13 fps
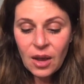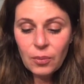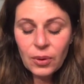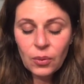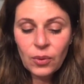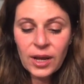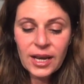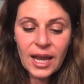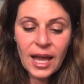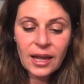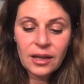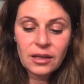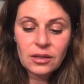But when
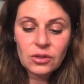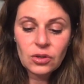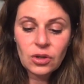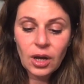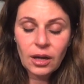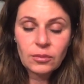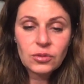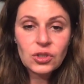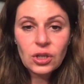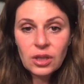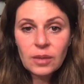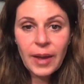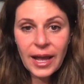I um,
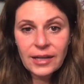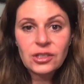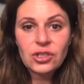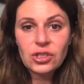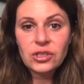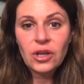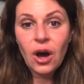took the bandages